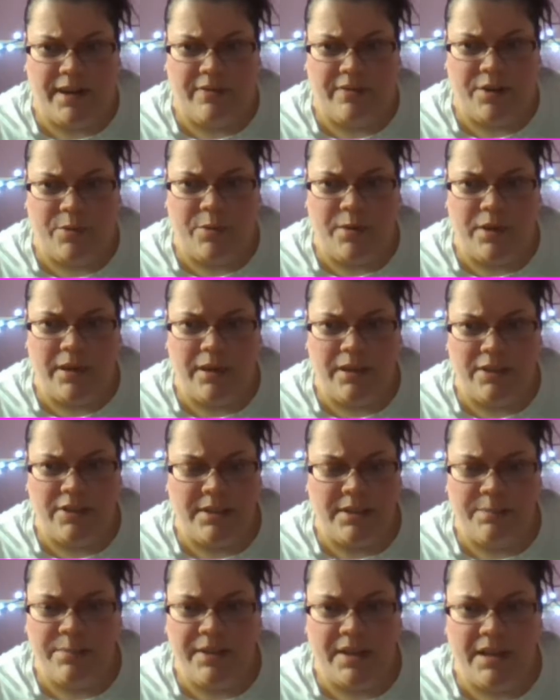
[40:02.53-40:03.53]
everyone or
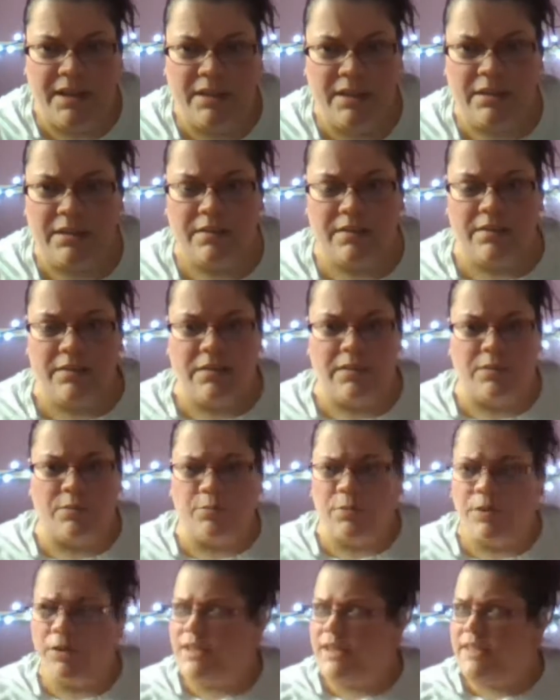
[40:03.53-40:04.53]
something. Or
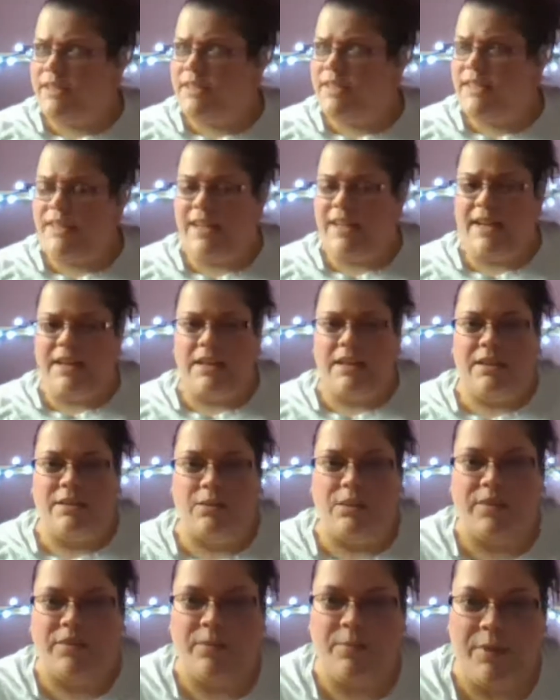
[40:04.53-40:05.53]
where did I see that? I
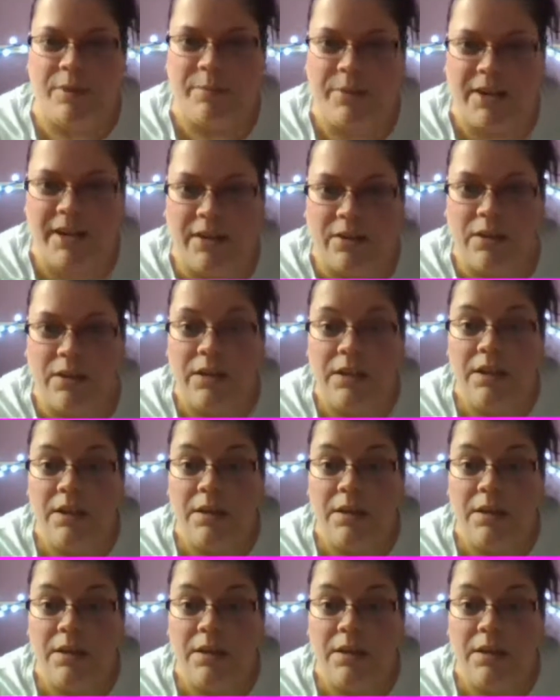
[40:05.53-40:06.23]
don't even remember now.